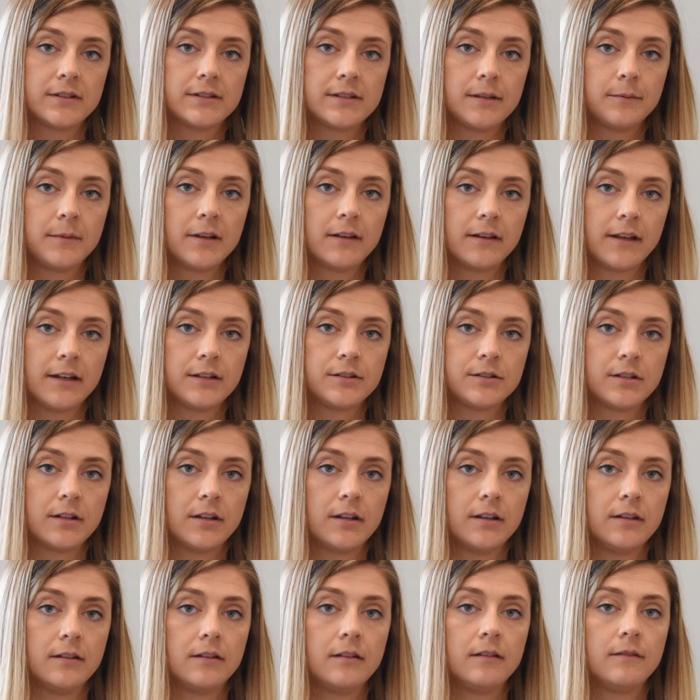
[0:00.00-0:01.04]

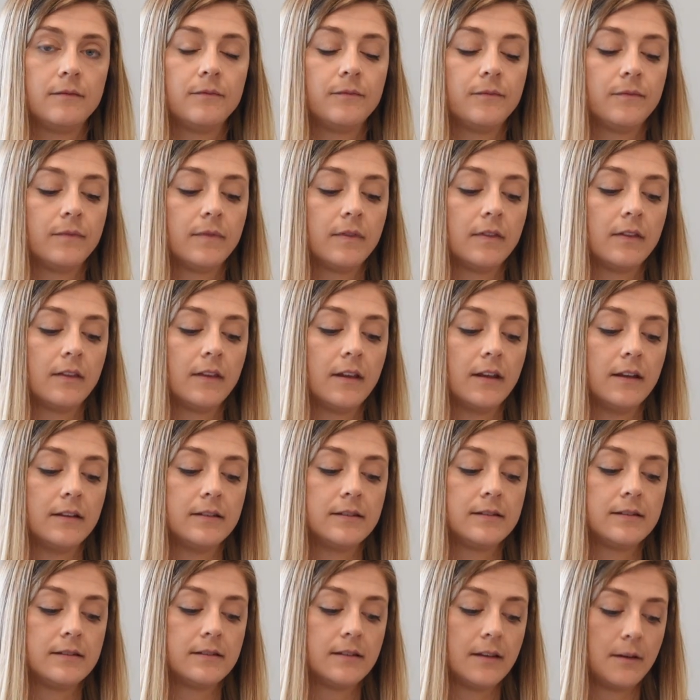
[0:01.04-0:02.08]
stimulation,
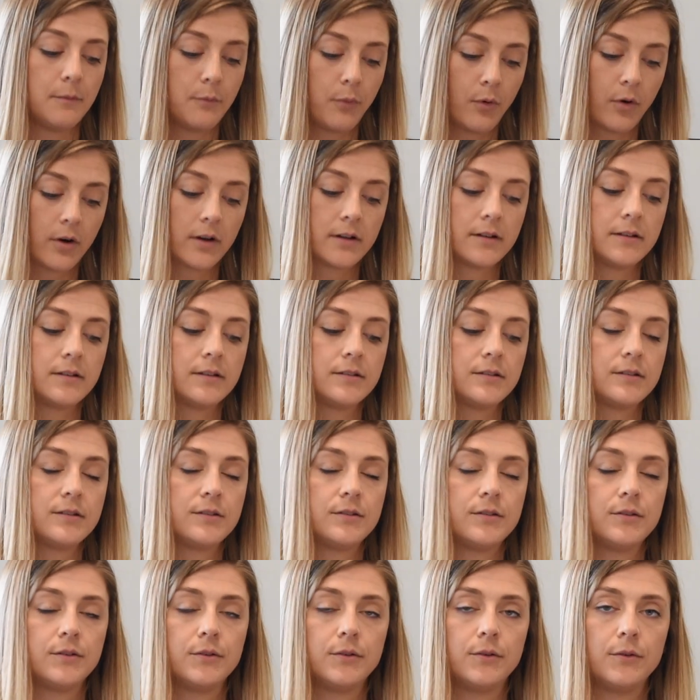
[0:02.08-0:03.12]
it's important
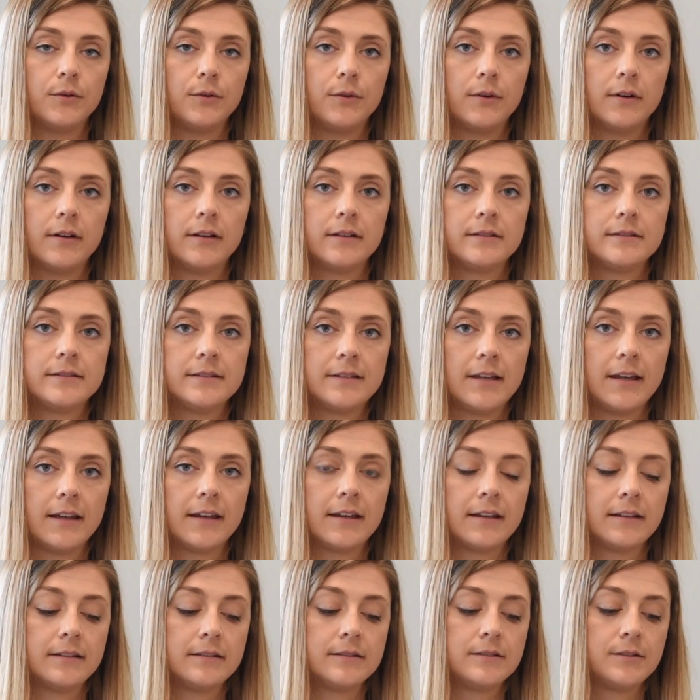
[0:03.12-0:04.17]
to take
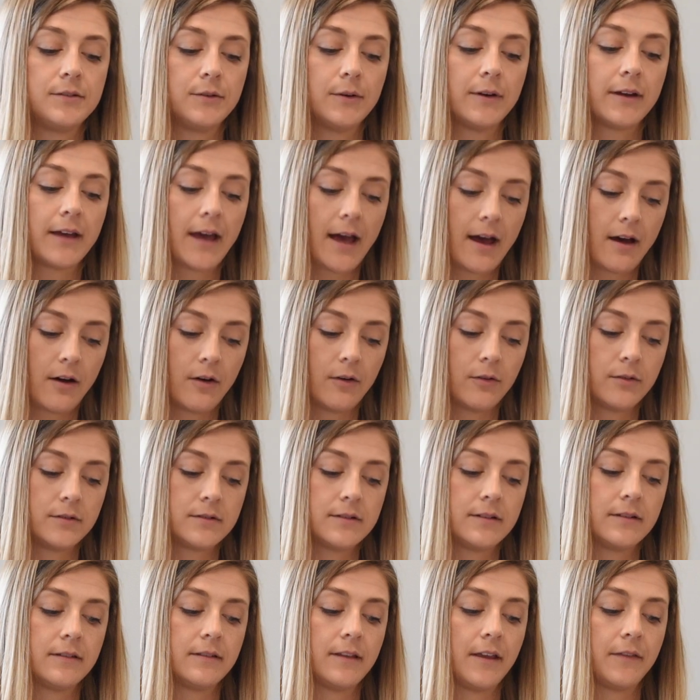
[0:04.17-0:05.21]
into account
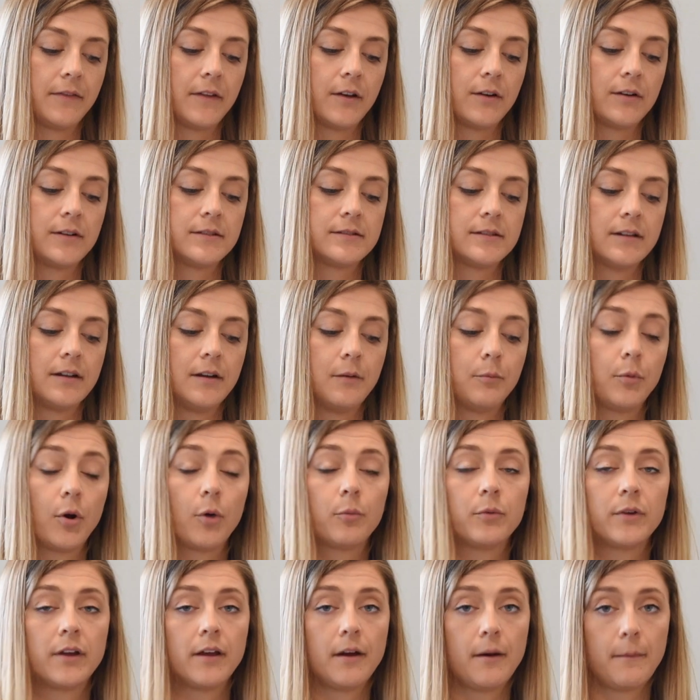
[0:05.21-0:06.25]
that there is an
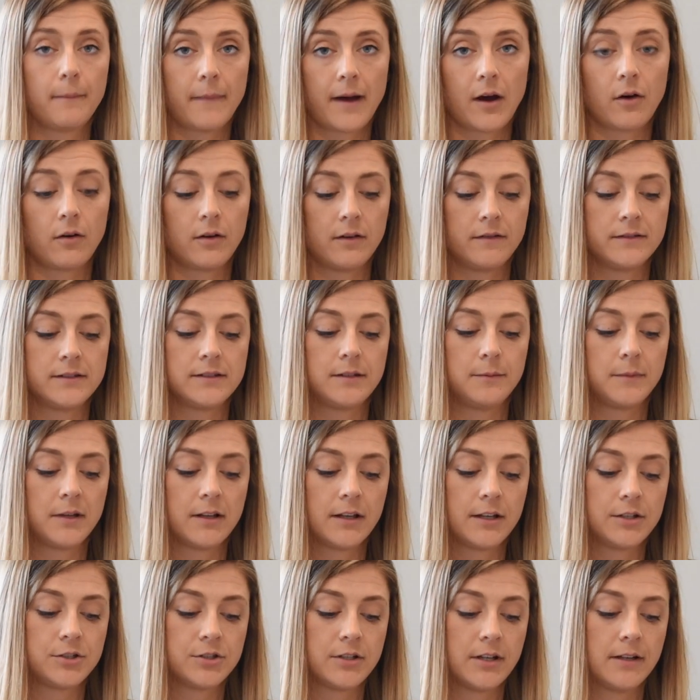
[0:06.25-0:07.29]
appropriate amount of
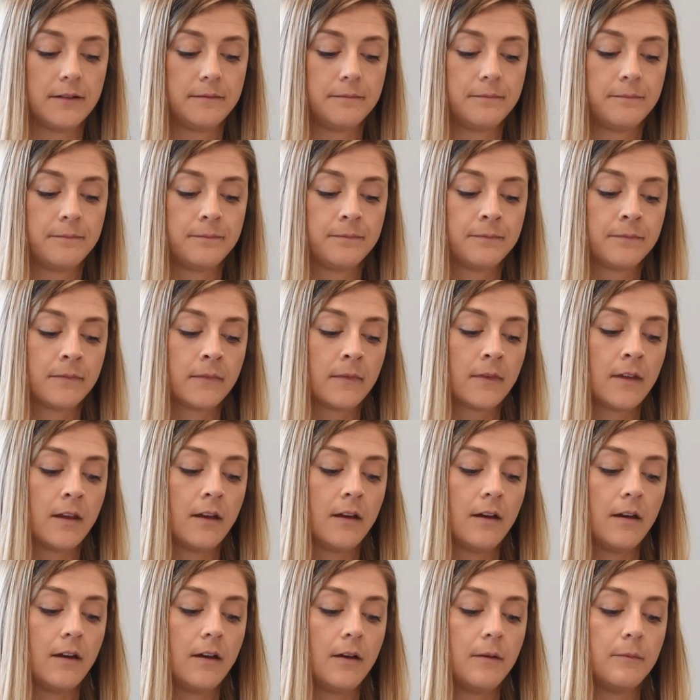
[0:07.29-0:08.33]
stimulation.
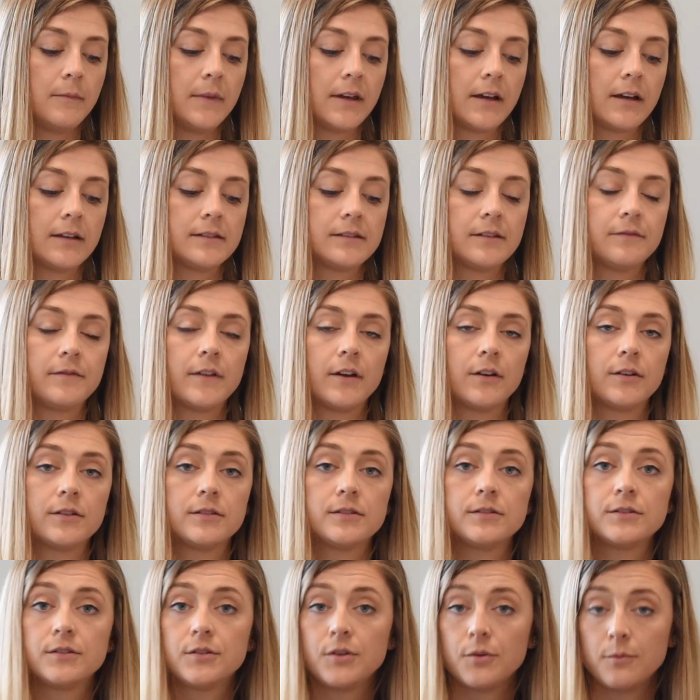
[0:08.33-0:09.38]
Because if there's
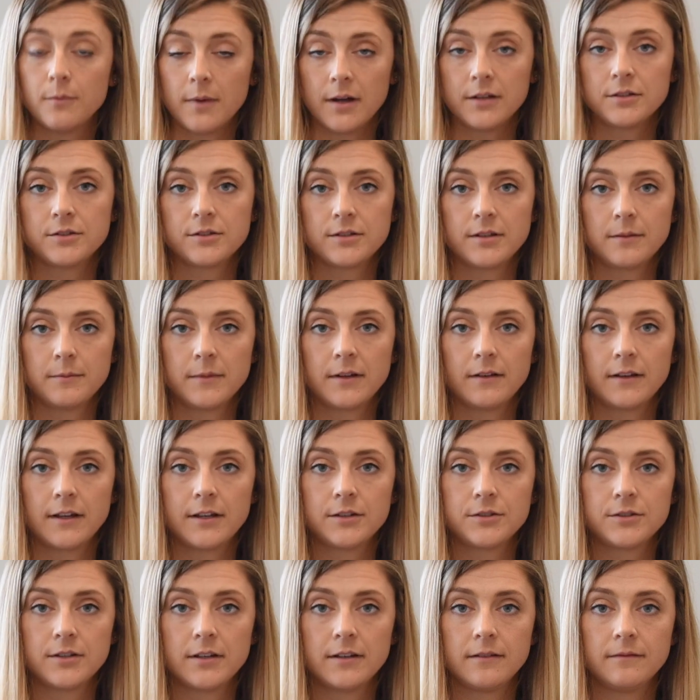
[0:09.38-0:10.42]
too much
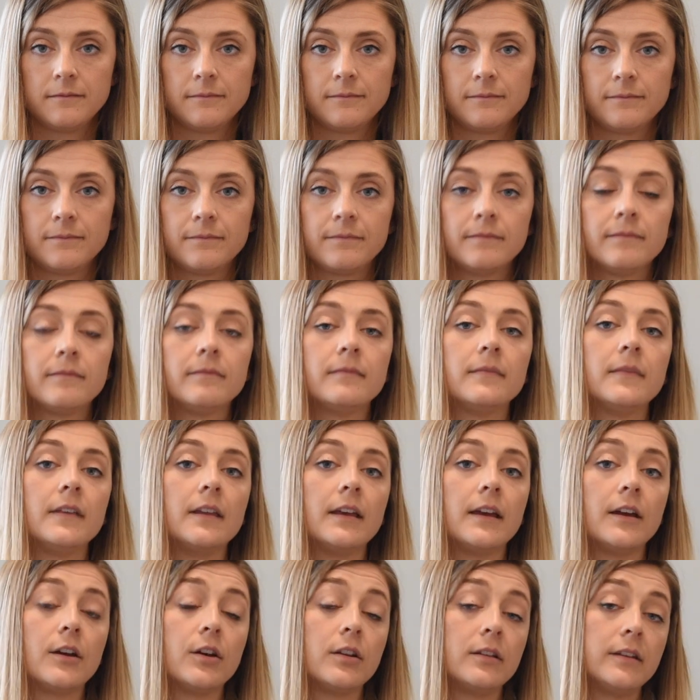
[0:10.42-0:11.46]
stimulation,
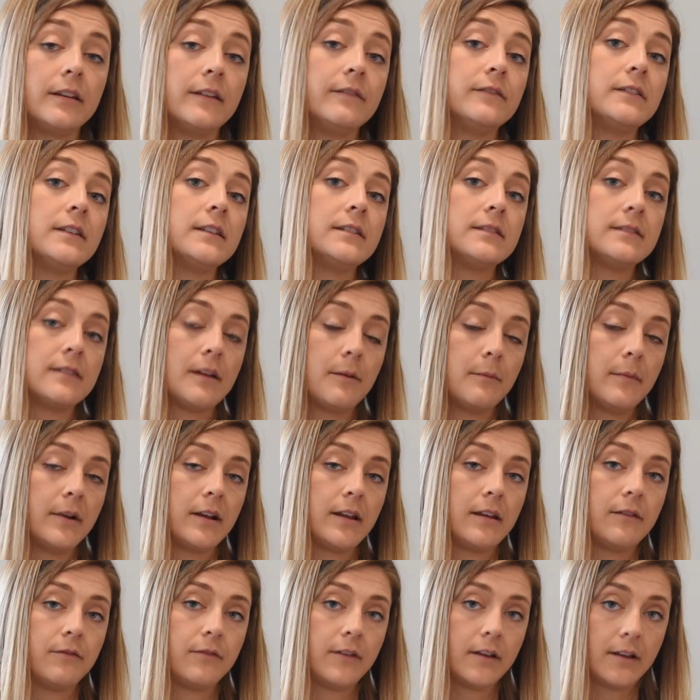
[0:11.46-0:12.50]
it could lead to
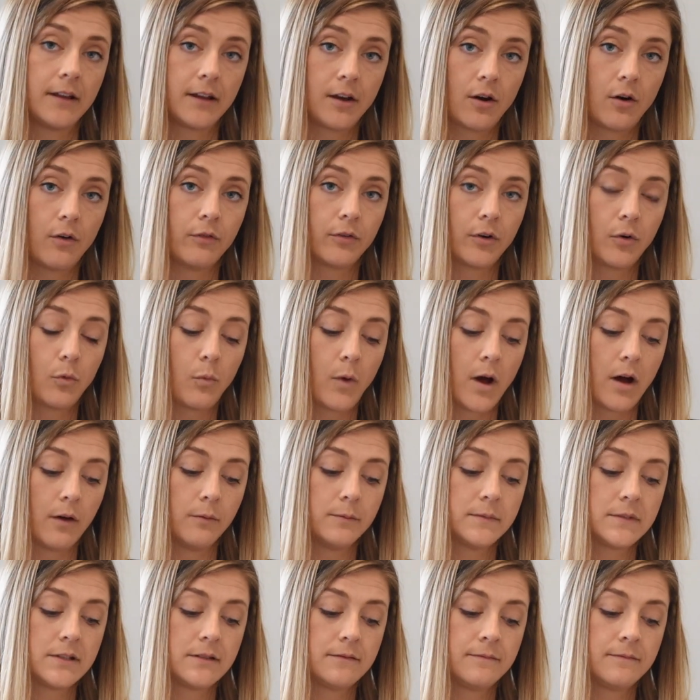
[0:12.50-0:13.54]
somebody feeling overwhelmed.